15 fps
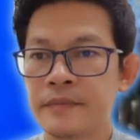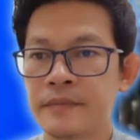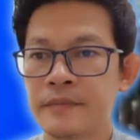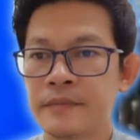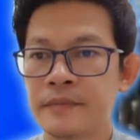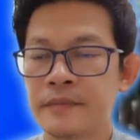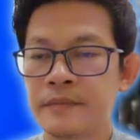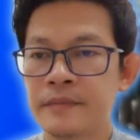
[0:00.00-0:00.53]

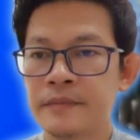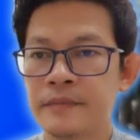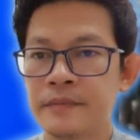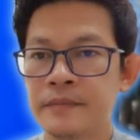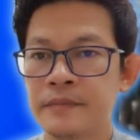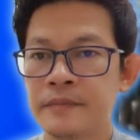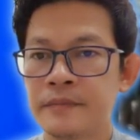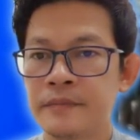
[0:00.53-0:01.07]

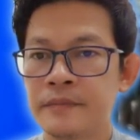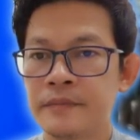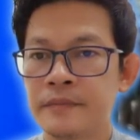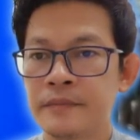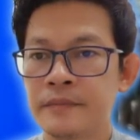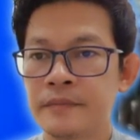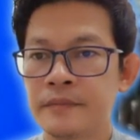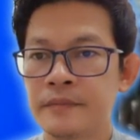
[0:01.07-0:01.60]

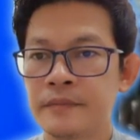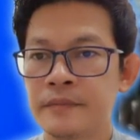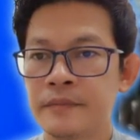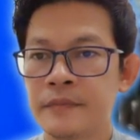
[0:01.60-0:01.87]
Nobody speaks.